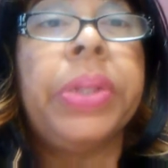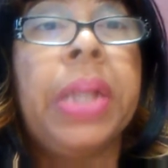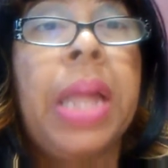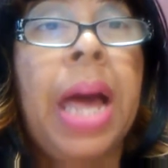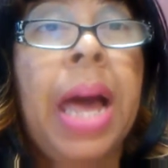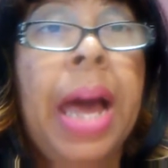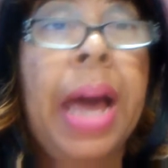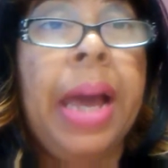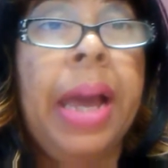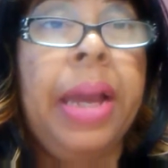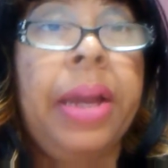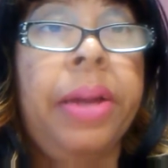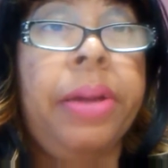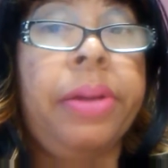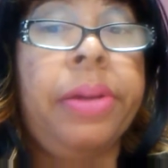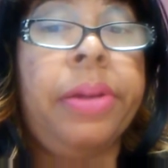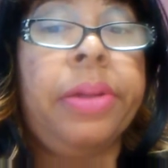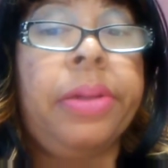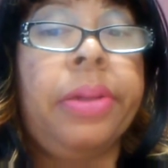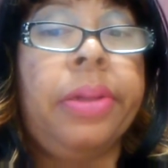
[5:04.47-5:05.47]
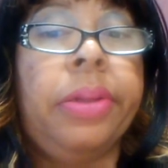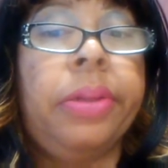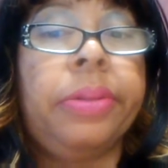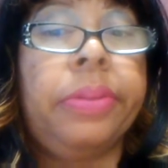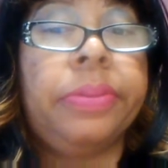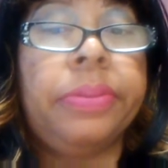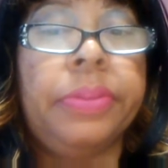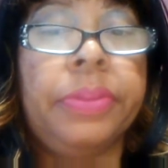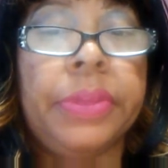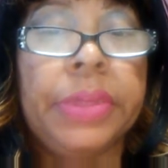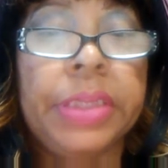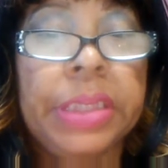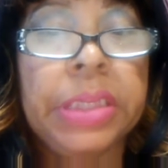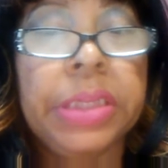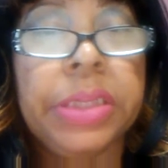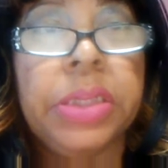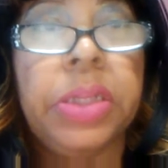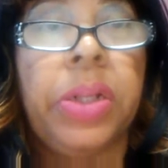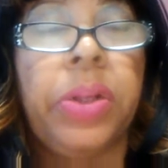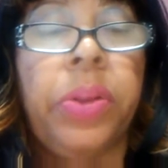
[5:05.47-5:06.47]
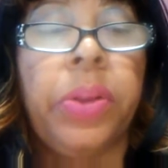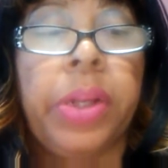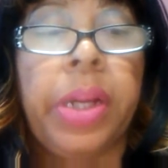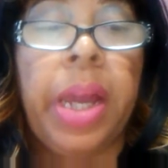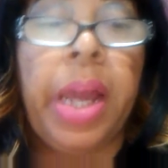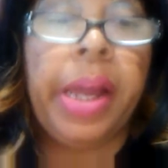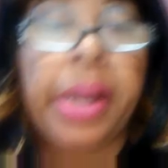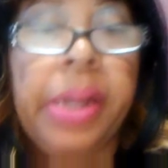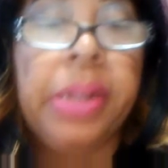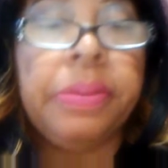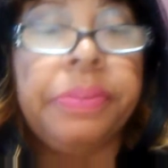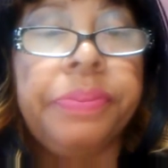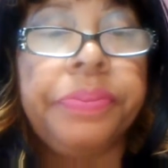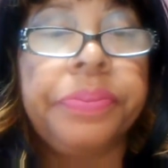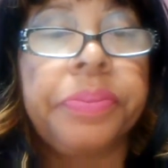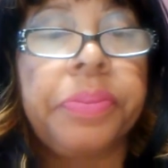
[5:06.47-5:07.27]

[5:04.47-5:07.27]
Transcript: liar. Okay?